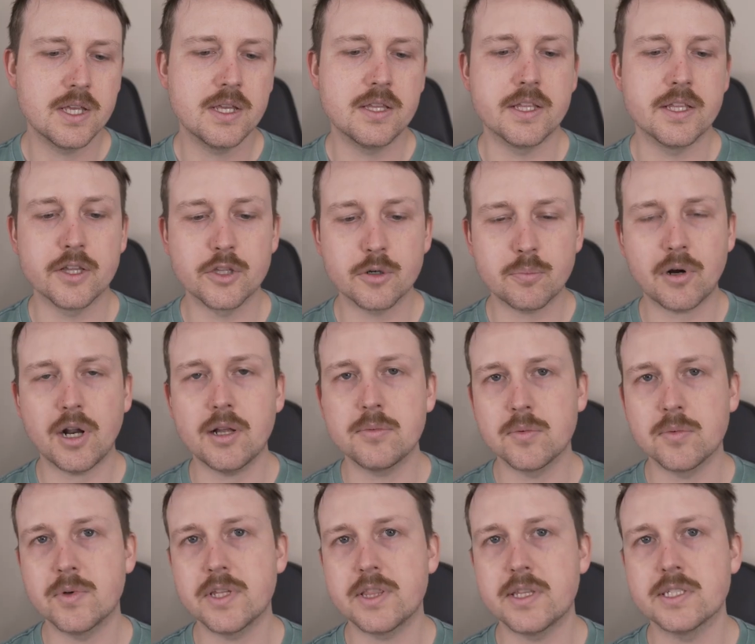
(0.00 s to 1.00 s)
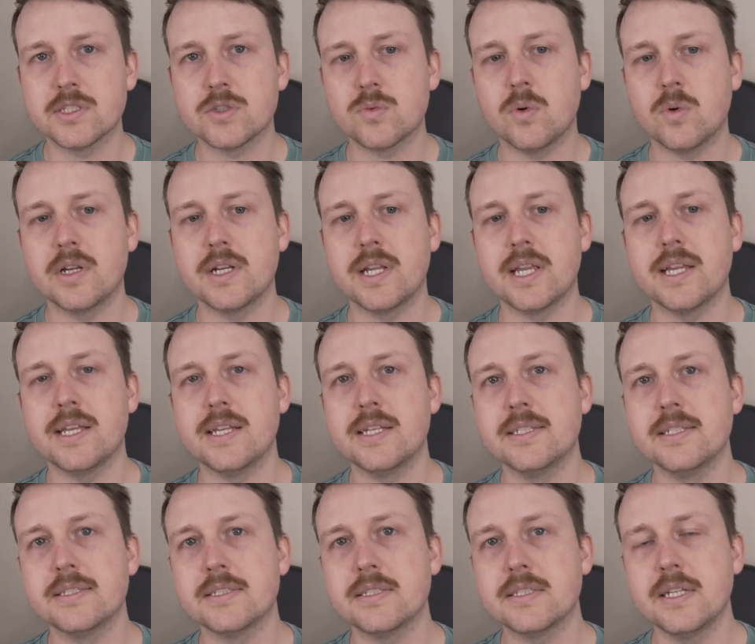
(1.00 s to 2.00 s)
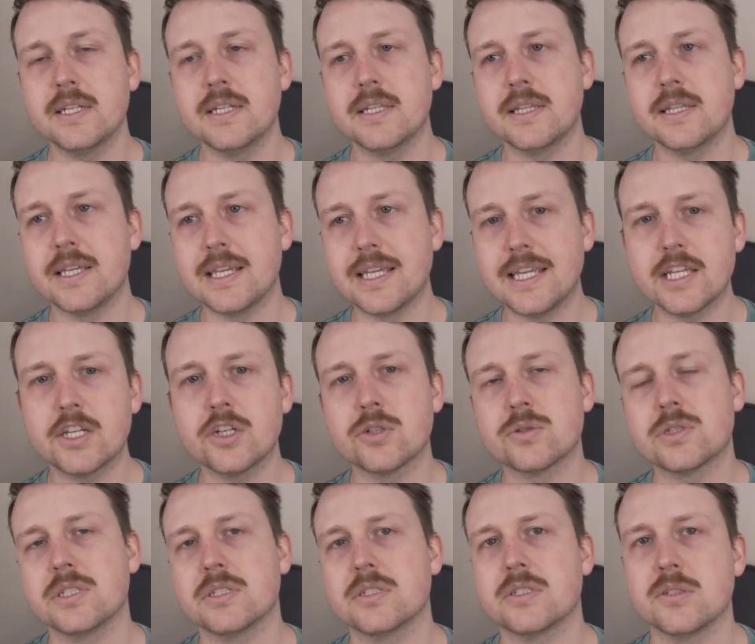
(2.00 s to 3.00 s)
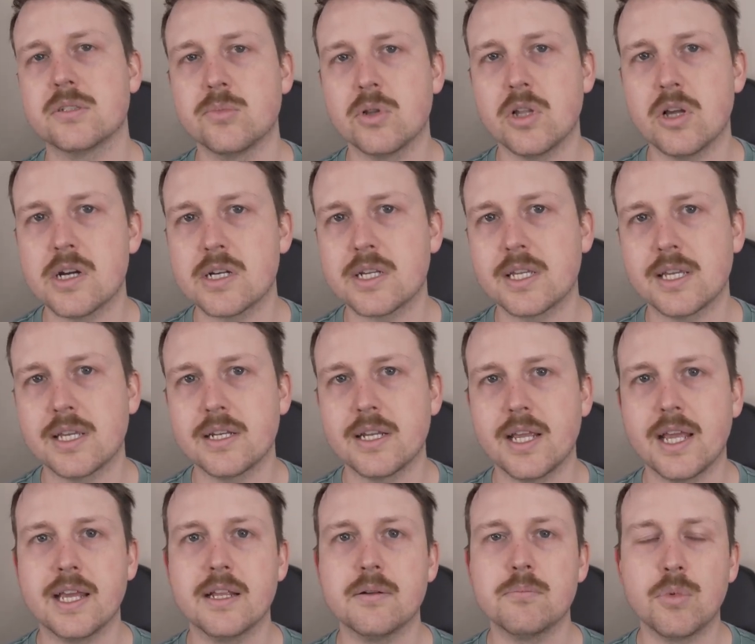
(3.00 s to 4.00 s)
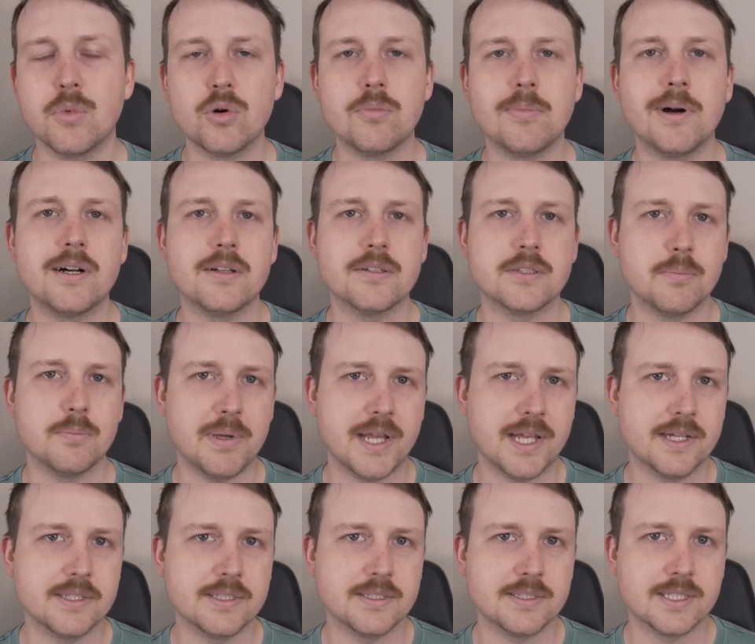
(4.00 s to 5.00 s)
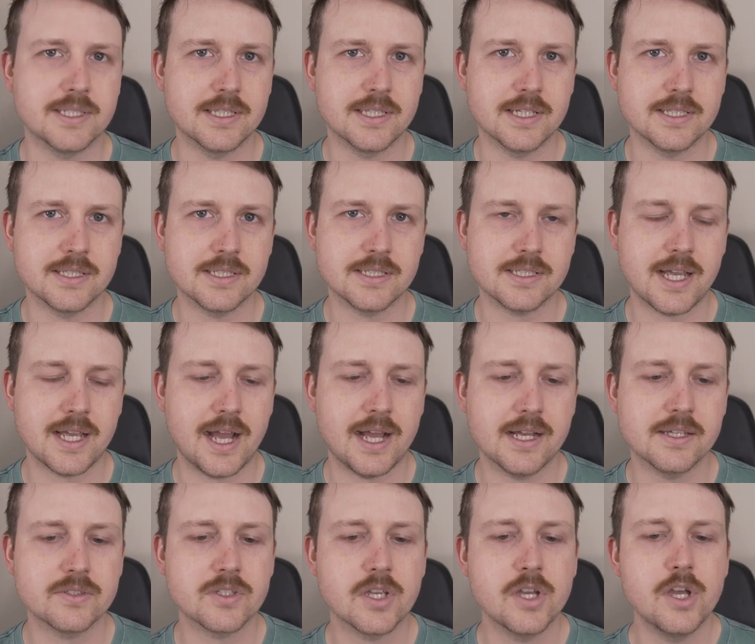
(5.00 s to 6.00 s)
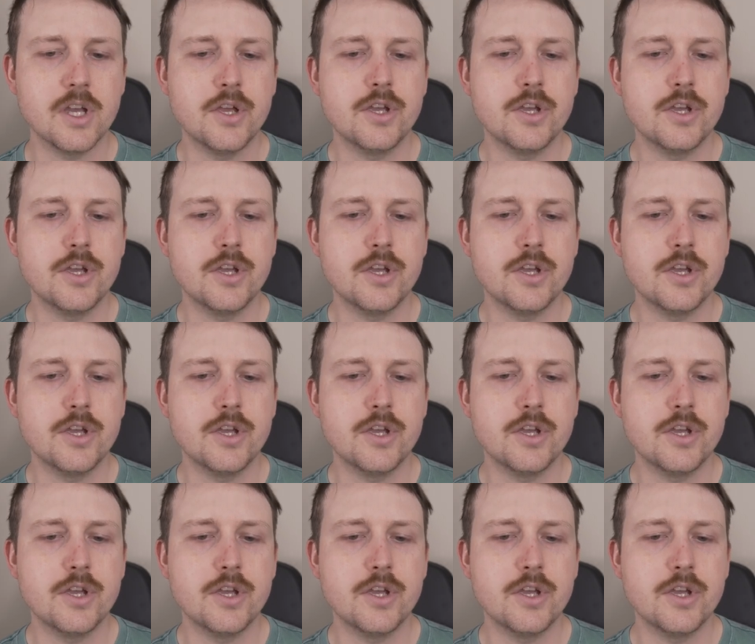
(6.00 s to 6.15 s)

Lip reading: The other problem with this one is the ecosystem lock-in and mobile dependency that this has.